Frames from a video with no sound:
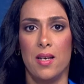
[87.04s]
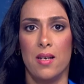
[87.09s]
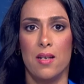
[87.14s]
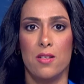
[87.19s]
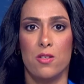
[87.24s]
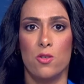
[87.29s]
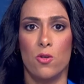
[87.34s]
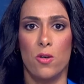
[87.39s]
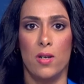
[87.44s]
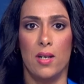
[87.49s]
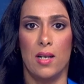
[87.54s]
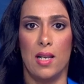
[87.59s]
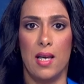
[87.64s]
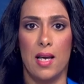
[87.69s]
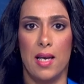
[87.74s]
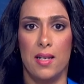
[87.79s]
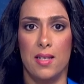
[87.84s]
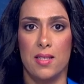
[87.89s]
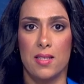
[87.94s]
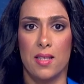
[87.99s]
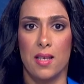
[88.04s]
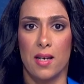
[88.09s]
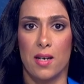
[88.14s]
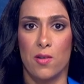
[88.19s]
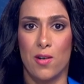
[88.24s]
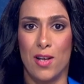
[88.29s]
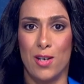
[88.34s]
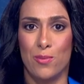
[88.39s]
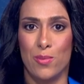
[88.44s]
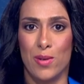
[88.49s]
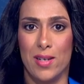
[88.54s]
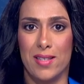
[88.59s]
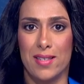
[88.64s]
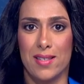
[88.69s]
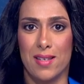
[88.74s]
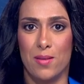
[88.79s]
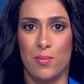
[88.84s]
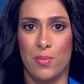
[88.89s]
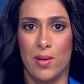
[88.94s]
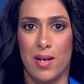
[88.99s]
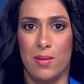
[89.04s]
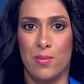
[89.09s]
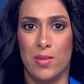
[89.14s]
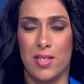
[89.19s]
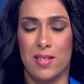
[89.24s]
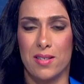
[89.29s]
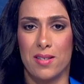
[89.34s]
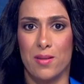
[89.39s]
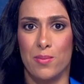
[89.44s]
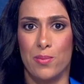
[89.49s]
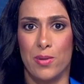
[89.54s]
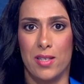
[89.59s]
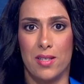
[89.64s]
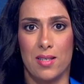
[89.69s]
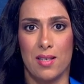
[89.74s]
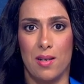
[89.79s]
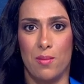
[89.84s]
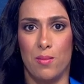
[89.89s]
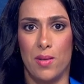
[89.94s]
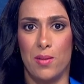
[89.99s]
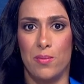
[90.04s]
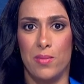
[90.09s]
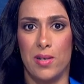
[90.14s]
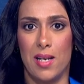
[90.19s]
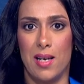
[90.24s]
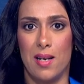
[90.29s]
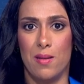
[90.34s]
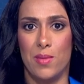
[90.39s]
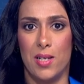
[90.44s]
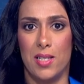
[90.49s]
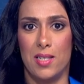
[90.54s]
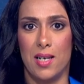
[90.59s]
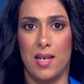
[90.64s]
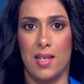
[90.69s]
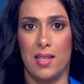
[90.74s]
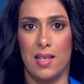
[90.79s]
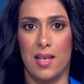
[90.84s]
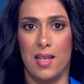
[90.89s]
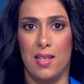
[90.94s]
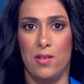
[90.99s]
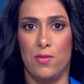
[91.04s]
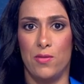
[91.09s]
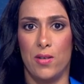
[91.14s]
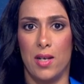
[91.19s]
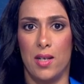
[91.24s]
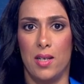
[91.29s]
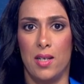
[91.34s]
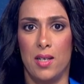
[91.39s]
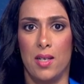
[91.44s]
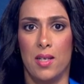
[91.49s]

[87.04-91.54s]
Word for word: His Royal Highness the Crown Prince and Prime Minister Prince Salman bin Hamad Al Khalifa